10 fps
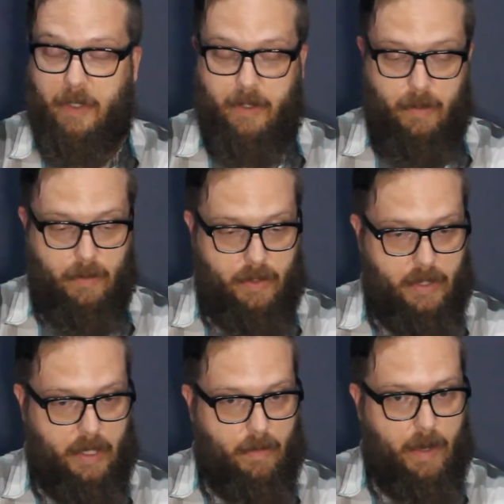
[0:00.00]
So,
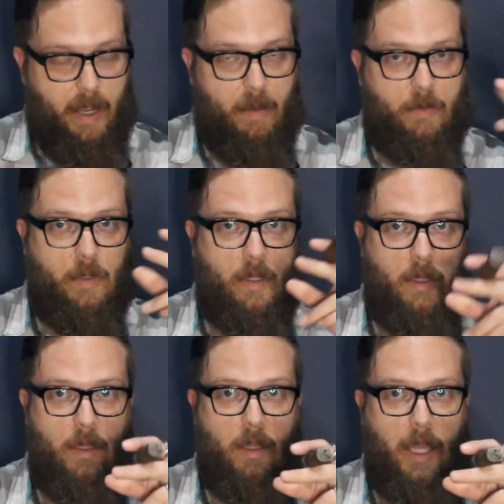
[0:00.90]
stick around,
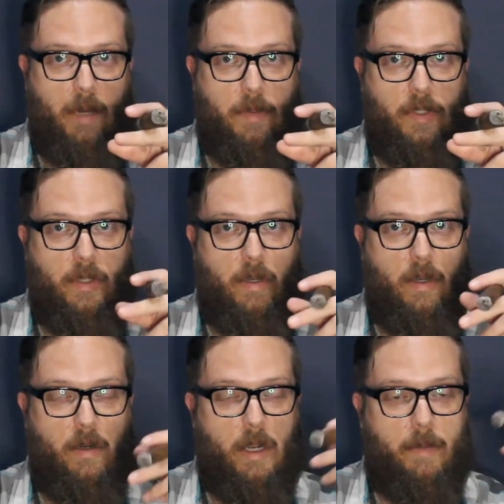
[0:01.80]
light up a
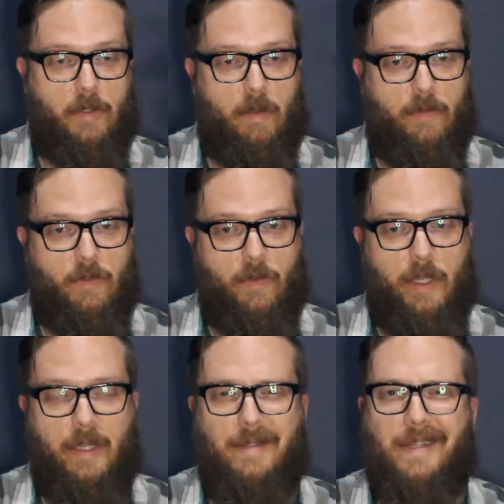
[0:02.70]
cigar, grab yourself a drink,